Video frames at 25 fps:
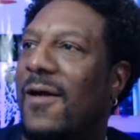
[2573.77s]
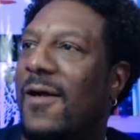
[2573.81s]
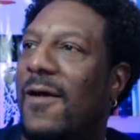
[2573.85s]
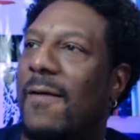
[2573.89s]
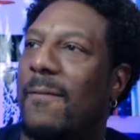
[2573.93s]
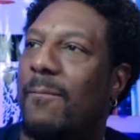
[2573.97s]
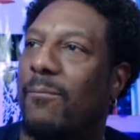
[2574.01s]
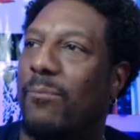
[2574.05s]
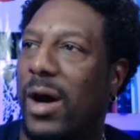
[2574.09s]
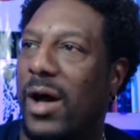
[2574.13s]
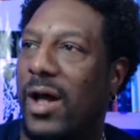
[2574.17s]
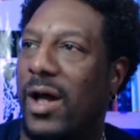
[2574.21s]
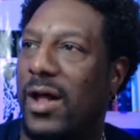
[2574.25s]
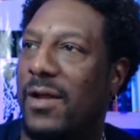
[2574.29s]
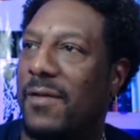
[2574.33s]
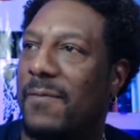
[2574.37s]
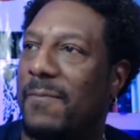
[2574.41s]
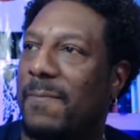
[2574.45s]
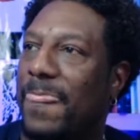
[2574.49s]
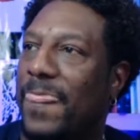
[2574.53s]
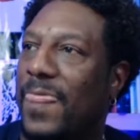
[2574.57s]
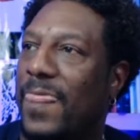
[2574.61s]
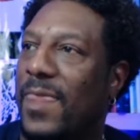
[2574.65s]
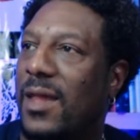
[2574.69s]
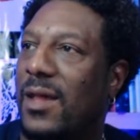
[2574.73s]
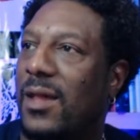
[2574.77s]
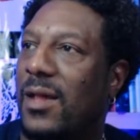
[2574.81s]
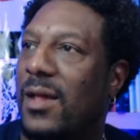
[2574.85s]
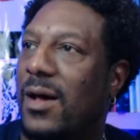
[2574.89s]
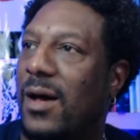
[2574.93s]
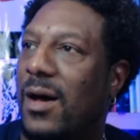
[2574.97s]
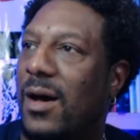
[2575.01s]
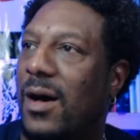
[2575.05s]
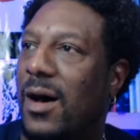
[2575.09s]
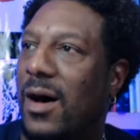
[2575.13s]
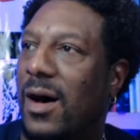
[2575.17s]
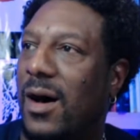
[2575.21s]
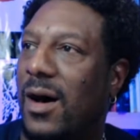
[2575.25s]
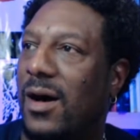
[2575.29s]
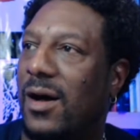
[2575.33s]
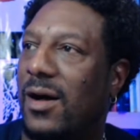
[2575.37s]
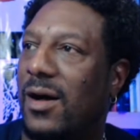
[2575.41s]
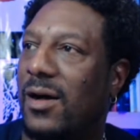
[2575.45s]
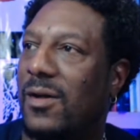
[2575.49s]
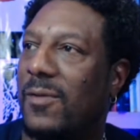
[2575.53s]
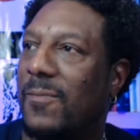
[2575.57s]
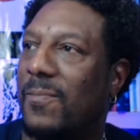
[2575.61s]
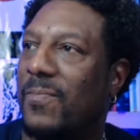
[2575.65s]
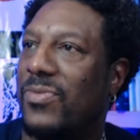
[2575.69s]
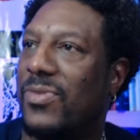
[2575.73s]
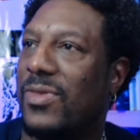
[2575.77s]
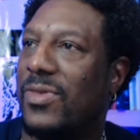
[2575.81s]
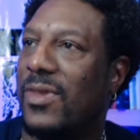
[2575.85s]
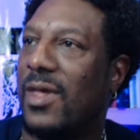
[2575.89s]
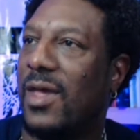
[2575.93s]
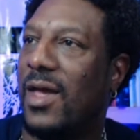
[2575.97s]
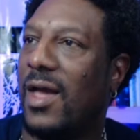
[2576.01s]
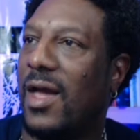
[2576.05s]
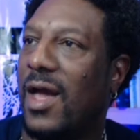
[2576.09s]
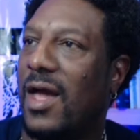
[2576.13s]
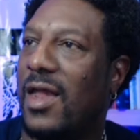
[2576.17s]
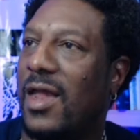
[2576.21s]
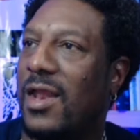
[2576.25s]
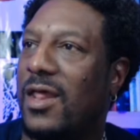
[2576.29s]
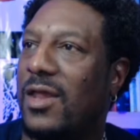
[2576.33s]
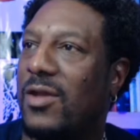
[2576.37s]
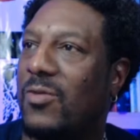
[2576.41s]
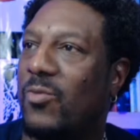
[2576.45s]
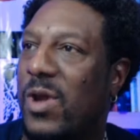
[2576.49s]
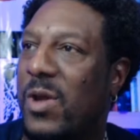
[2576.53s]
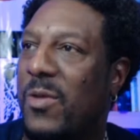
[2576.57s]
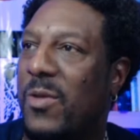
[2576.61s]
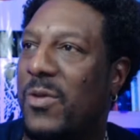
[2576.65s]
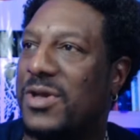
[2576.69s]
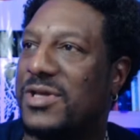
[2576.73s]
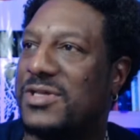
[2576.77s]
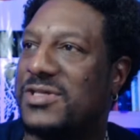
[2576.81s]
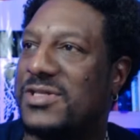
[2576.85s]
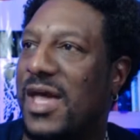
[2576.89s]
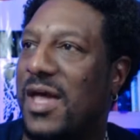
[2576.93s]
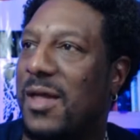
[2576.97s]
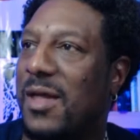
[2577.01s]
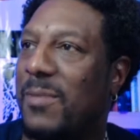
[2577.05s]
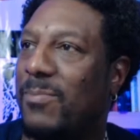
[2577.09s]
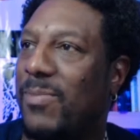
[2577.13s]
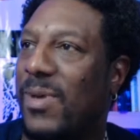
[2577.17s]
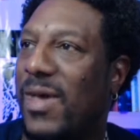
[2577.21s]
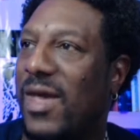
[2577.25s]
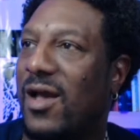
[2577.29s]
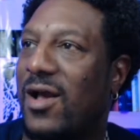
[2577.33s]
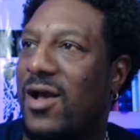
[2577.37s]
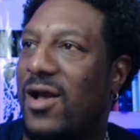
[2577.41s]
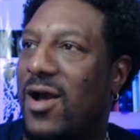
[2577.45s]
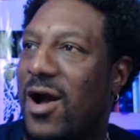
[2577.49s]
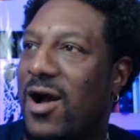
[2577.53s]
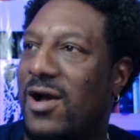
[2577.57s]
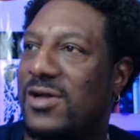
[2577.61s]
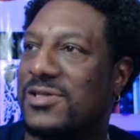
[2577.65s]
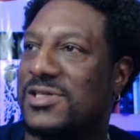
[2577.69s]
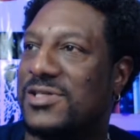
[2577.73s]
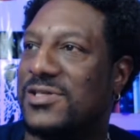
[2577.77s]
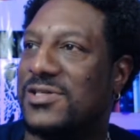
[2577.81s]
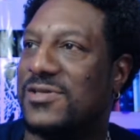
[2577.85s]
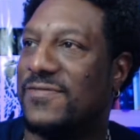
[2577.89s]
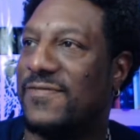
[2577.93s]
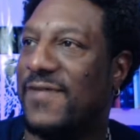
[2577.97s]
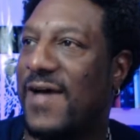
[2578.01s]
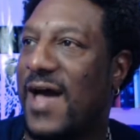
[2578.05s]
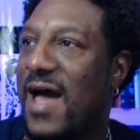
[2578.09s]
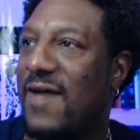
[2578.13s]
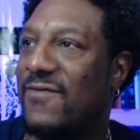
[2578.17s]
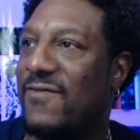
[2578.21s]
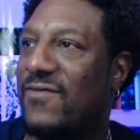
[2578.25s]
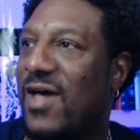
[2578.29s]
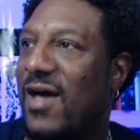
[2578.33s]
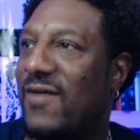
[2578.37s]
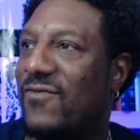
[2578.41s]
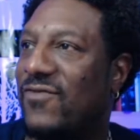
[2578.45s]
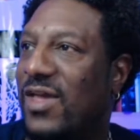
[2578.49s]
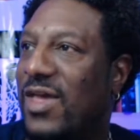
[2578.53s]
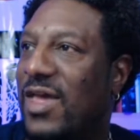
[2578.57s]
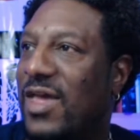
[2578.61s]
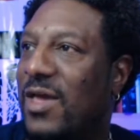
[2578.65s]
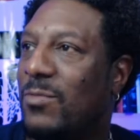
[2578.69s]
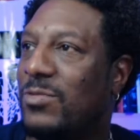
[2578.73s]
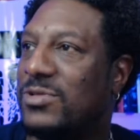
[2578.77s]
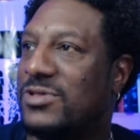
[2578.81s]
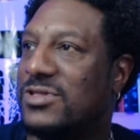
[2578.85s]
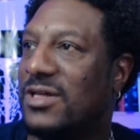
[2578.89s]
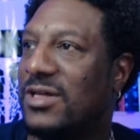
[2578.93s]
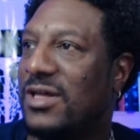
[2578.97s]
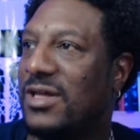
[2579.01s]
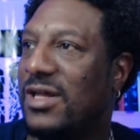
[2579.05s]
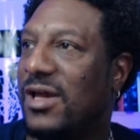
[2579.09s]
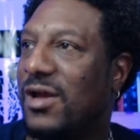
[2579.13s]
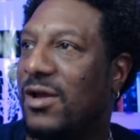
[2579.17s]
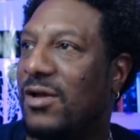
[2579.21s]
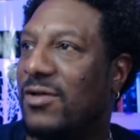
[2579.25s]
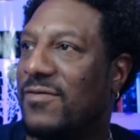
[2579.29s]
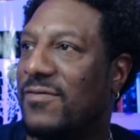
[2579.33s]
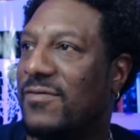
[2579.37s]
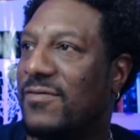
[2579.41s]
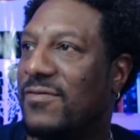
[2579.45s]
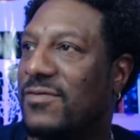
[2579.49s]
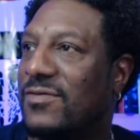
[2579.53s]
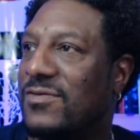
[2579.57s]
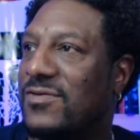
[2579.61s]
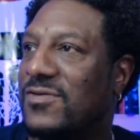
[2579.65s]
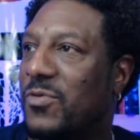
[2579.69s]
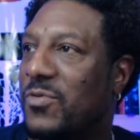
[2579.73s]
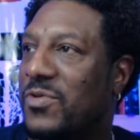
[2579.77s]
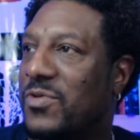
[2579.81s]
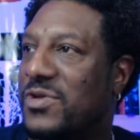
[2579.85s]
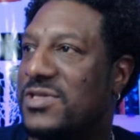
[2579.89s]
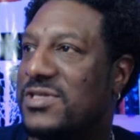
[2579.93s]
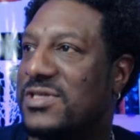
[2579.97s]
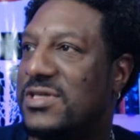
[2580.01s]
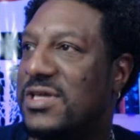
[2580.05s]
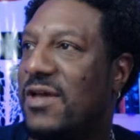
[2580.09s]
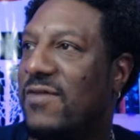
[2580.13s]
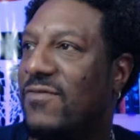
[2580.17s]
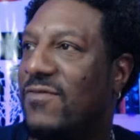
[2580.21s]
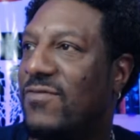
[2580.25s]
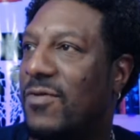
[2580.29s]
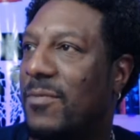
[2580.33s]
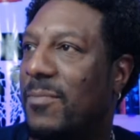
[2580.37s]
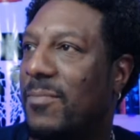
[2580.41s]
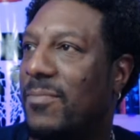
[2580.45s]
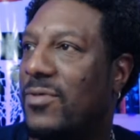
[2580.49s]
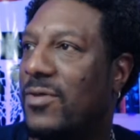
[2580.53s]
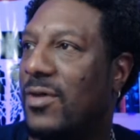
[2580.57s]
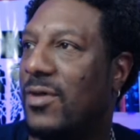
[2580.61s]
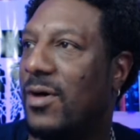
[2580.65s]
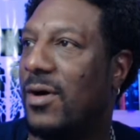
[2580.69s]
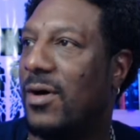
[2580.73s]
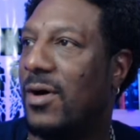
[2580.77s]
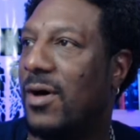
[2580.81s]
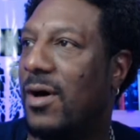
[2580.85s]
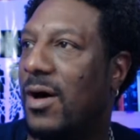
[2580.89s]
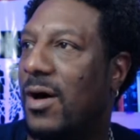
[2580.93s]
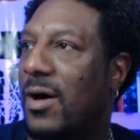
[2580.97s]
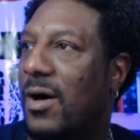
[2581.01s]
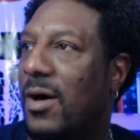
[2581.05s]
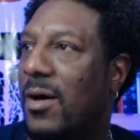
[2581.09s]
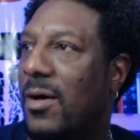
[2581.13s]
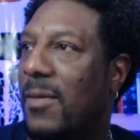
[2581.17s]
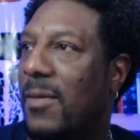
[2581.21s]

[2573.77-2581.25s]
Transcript: But, and then Riri said Ben Carson survived after he was cleared to receive the